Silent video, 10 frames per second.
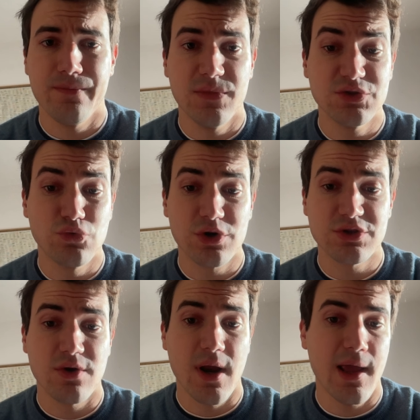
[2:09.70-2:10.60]
This
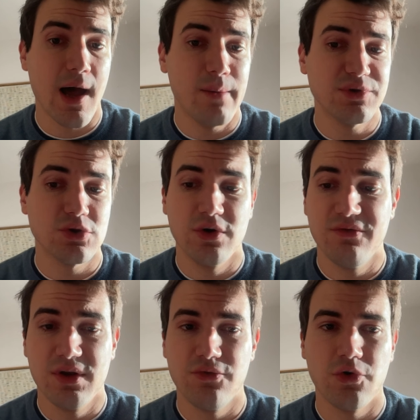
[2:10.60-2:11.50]
works on any app, so
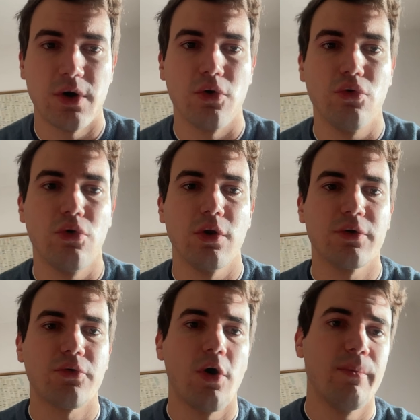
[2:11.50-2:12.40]
even if you are on Google
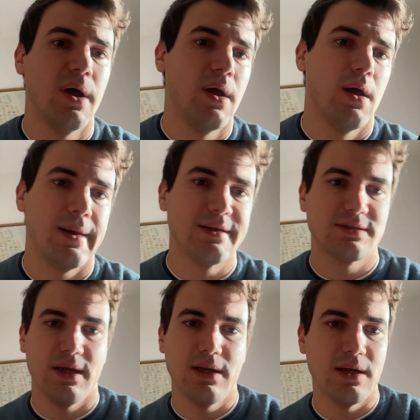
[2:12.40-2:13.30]
Chrome, let's
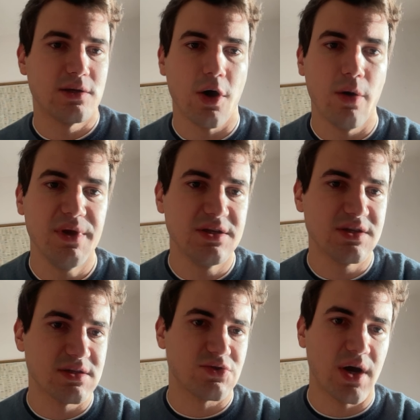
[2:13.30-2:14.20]
say that Toby
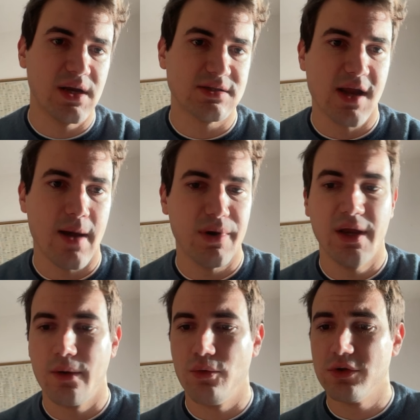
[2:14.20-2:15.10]
just tried Snaply
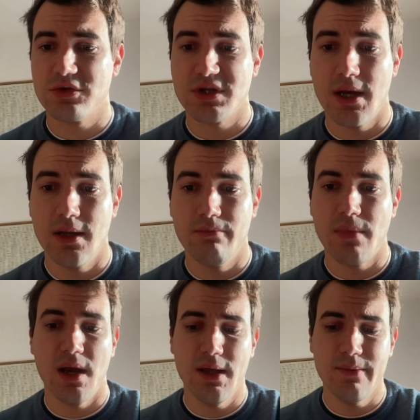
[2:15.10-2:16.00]
and I want to send him
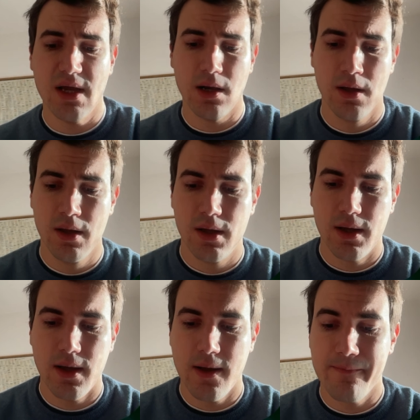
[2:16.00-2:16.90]
an email.
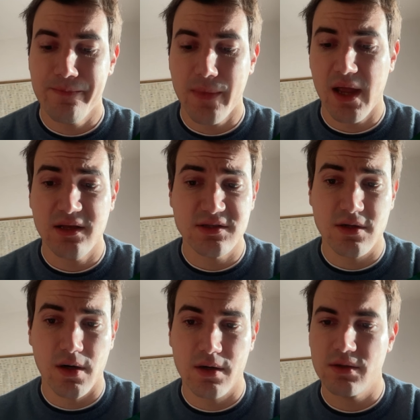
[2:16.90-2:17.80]
I can
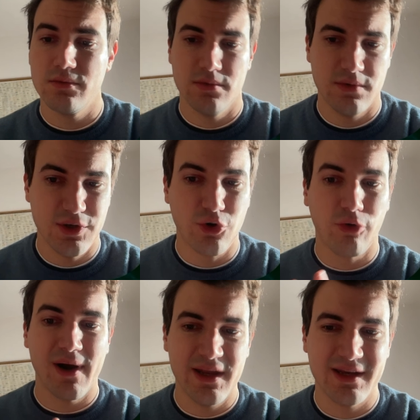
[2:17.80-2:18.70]
start the
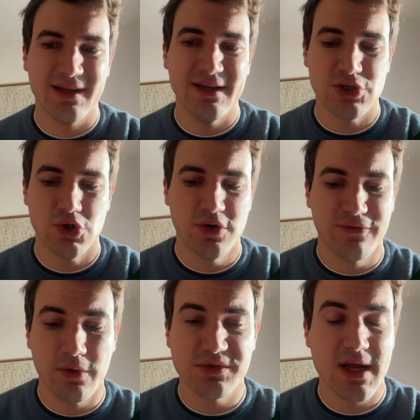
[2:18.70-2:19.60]
normal dictation
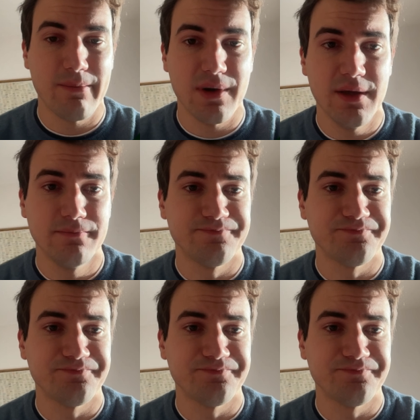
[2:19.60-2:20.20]
from Snaply.